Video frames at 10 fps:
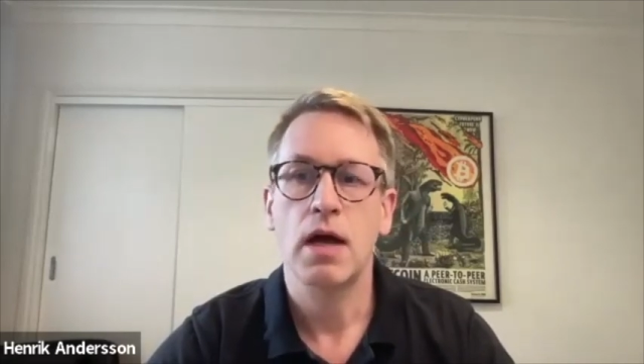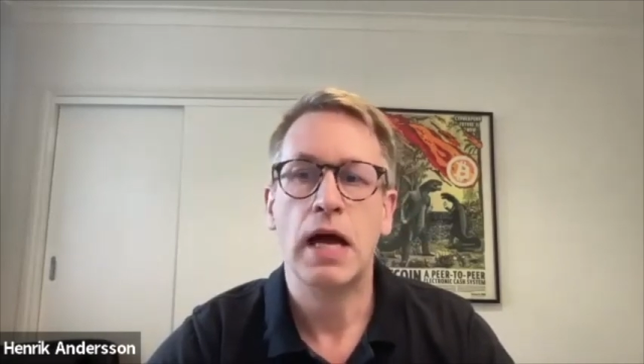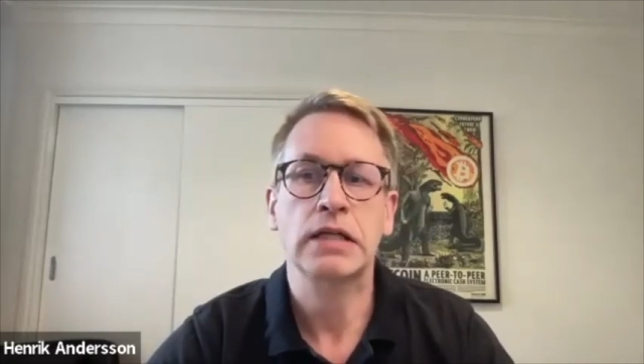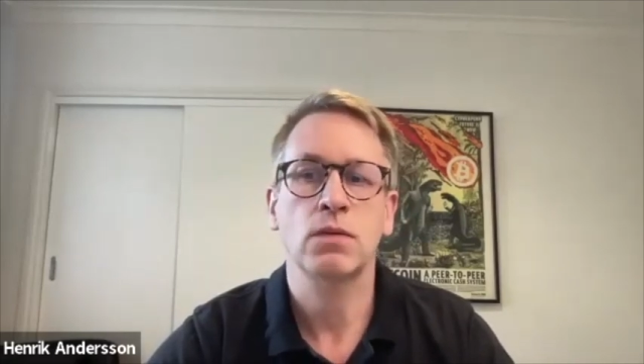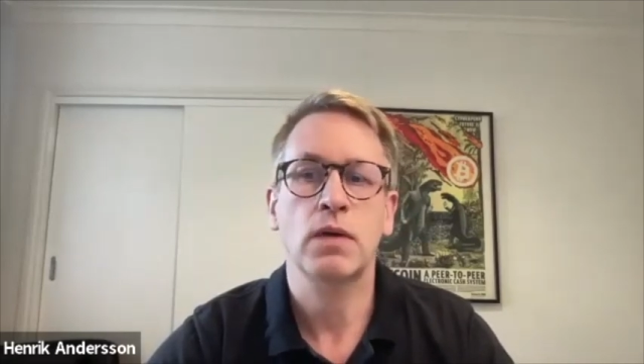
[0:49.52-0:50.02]

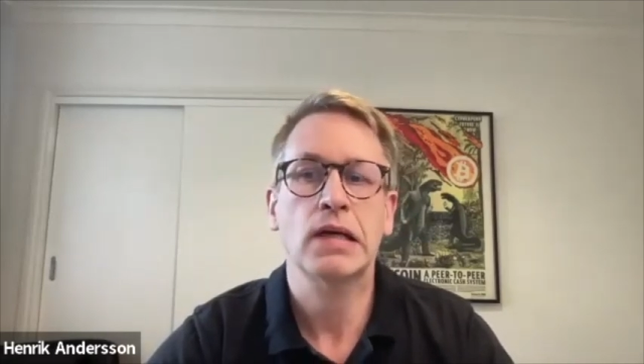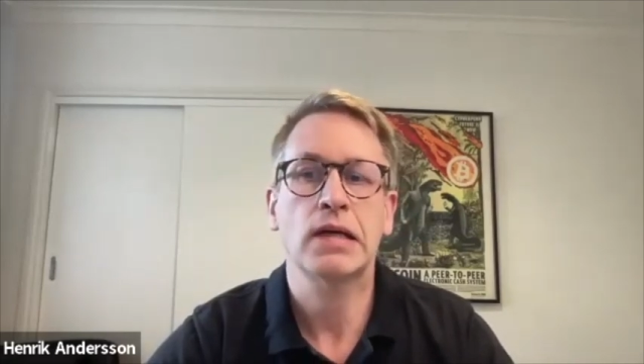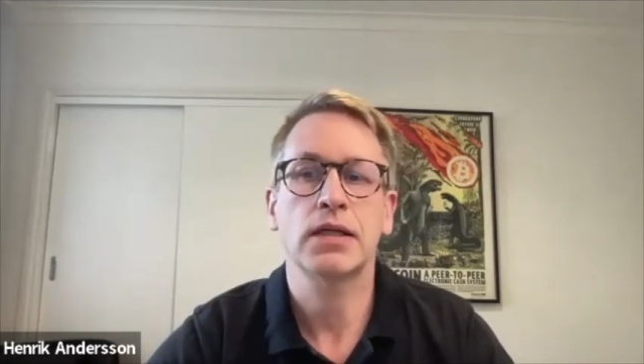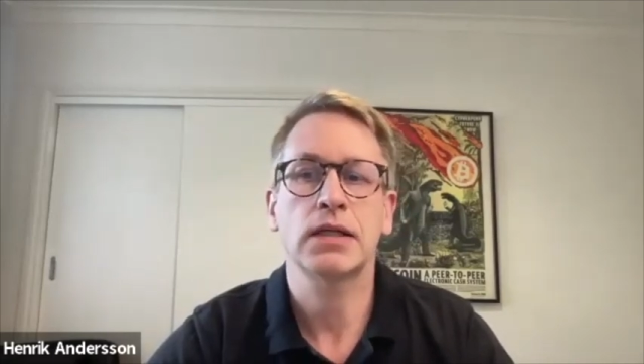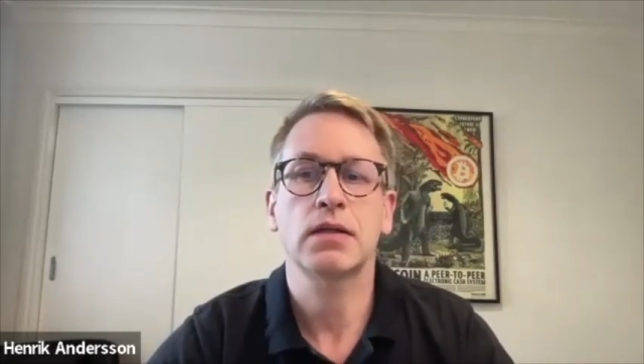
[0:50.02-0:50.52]
as well
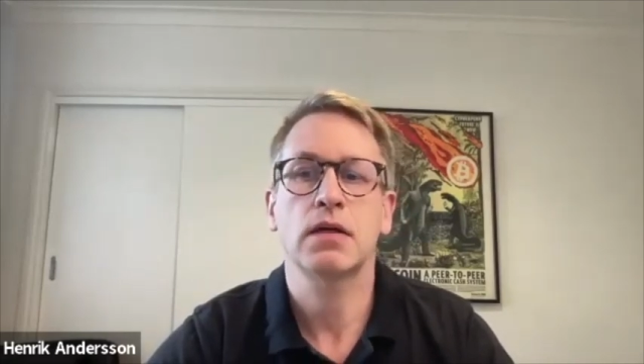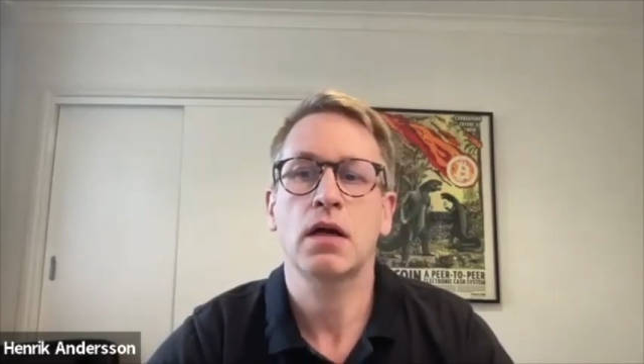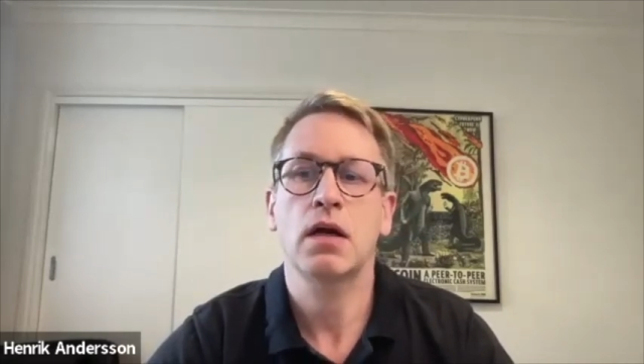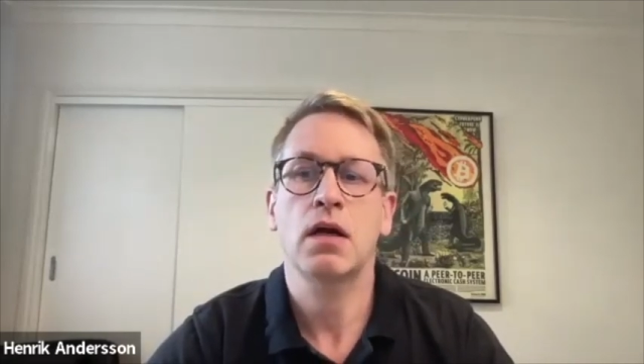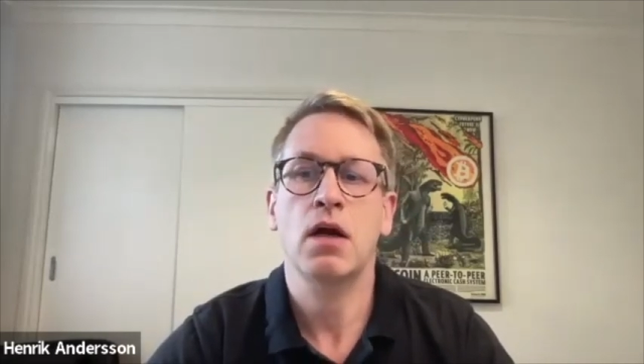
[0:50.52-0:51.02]
as
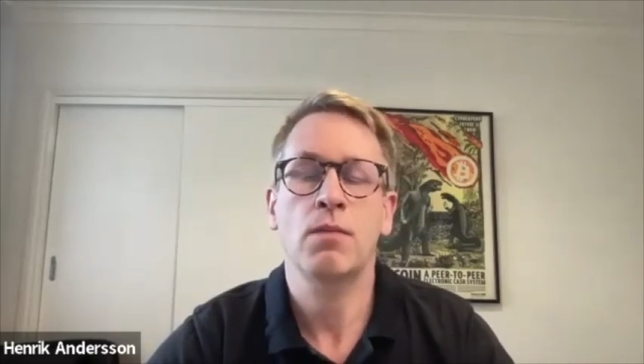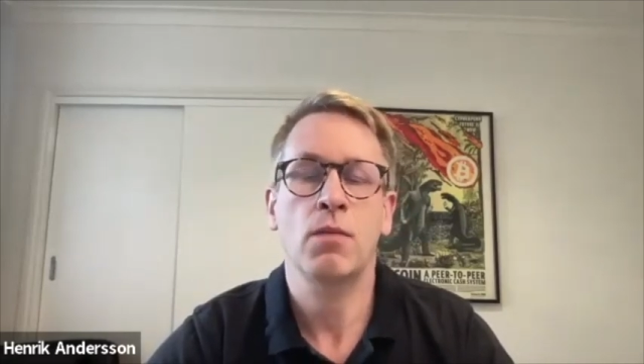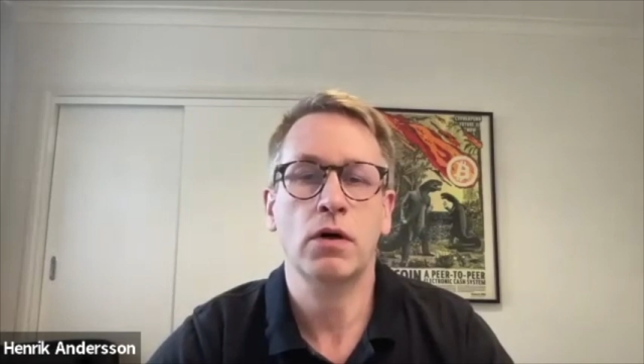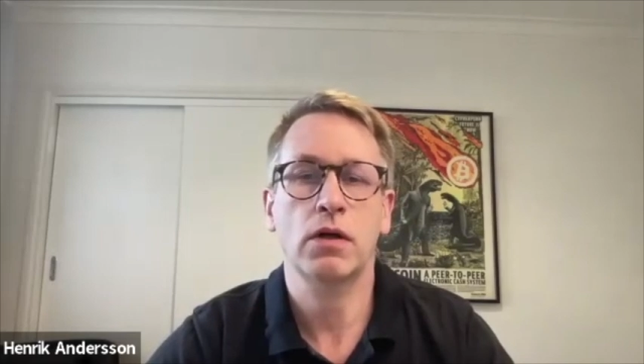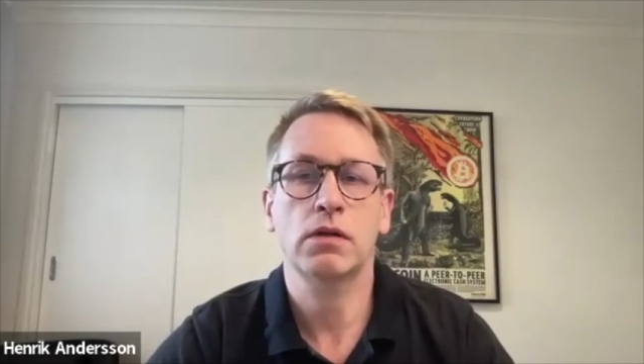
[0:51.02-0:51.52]
a
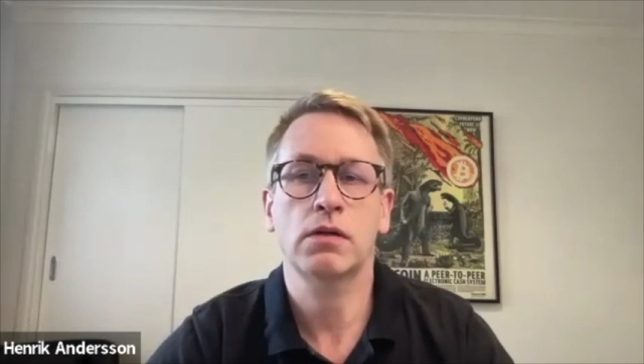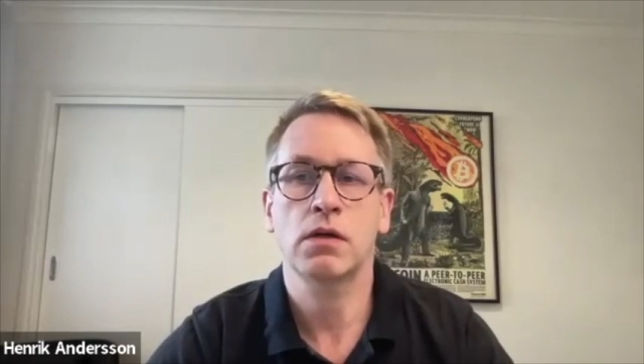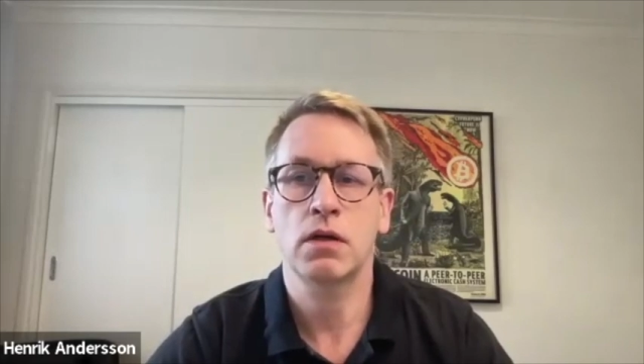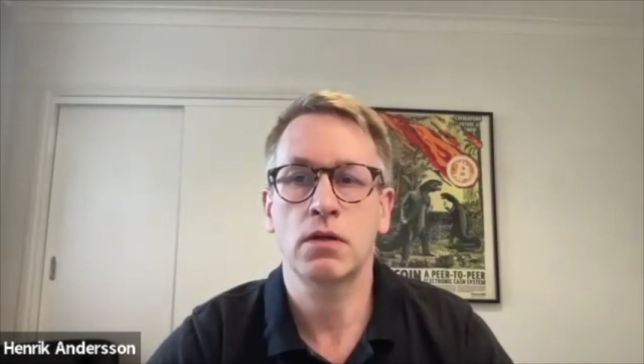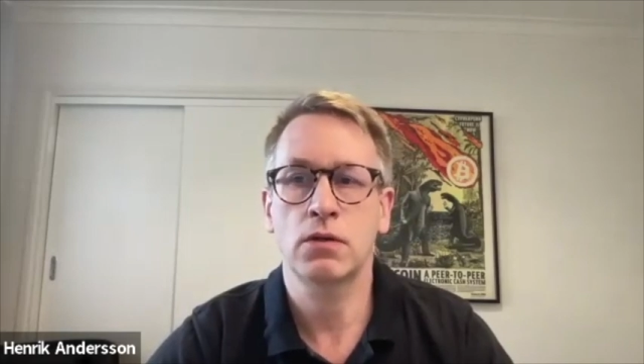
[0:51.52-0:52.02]
market
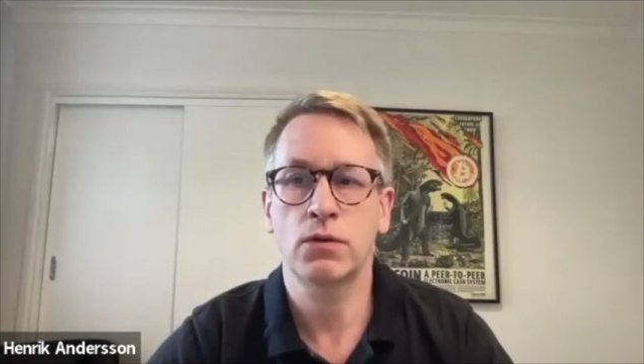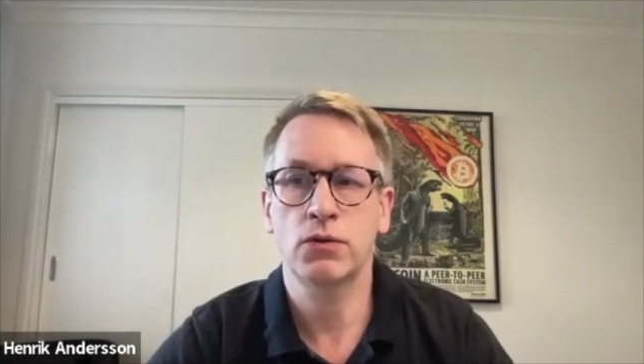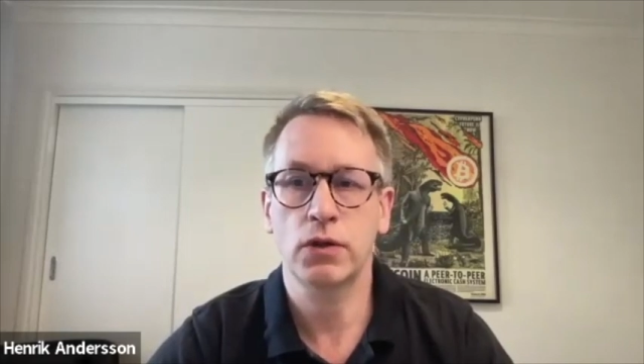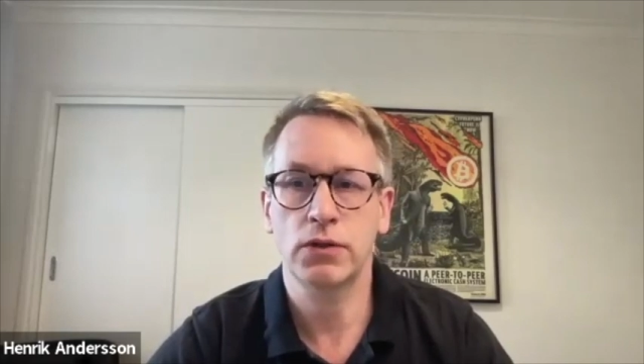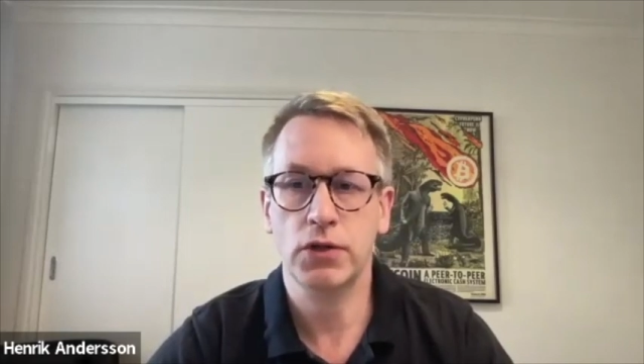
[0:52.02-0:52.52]

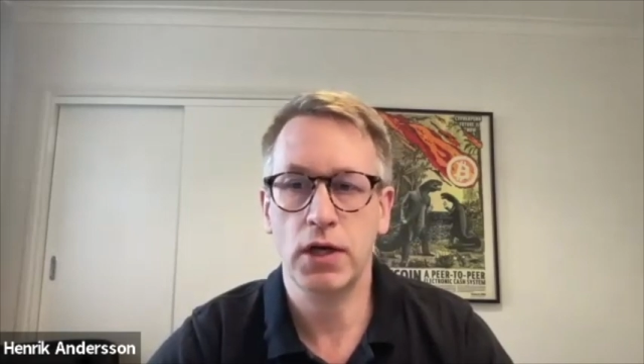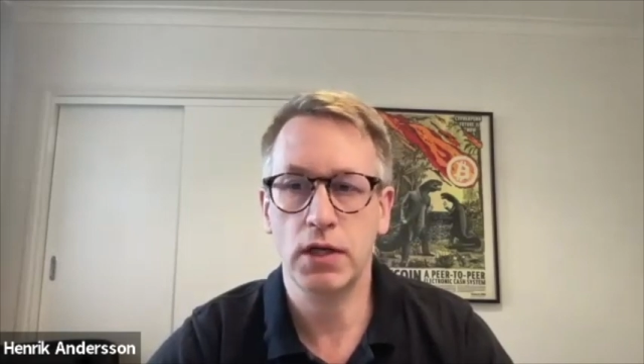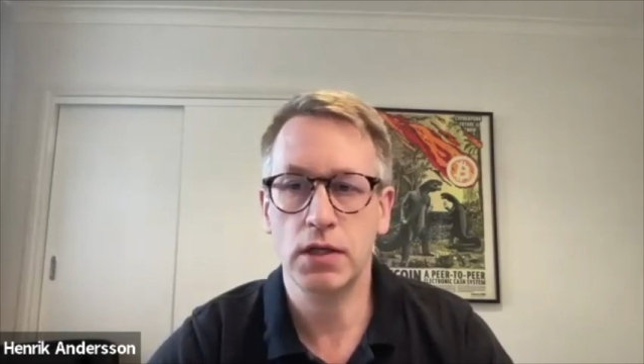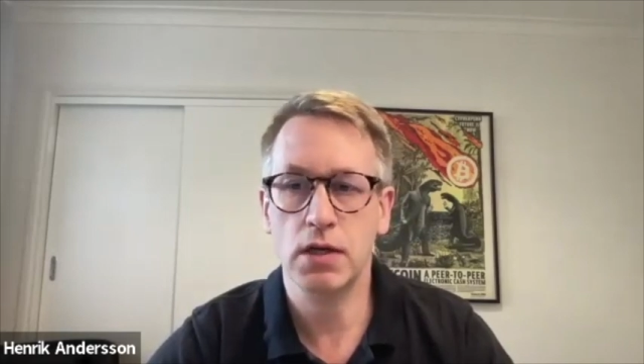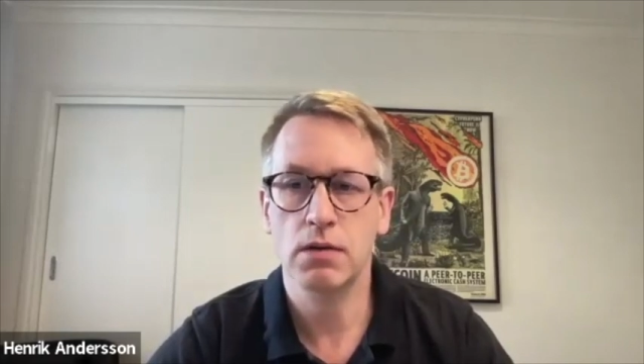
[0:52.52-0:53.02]
neutral
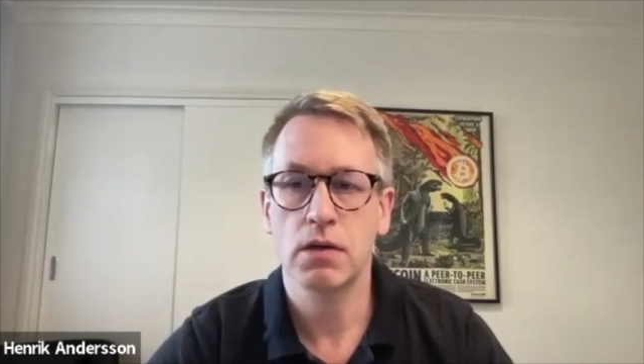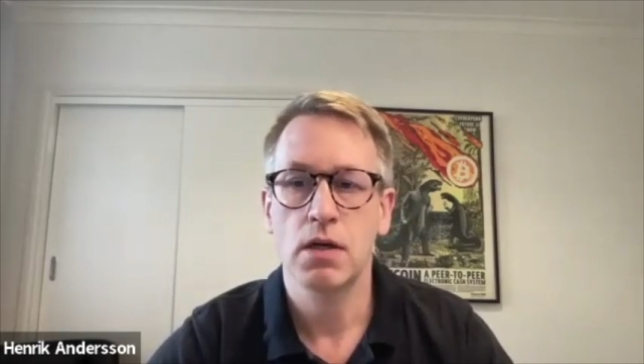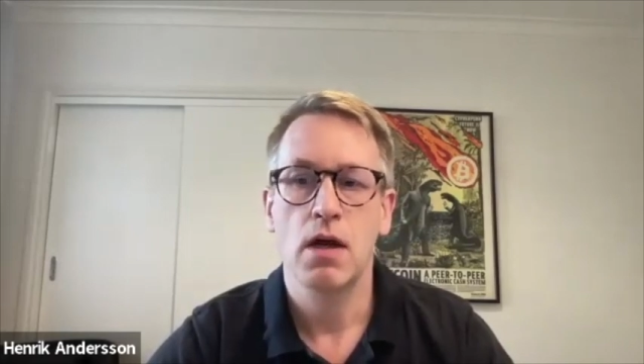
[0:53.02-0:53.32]
strategy.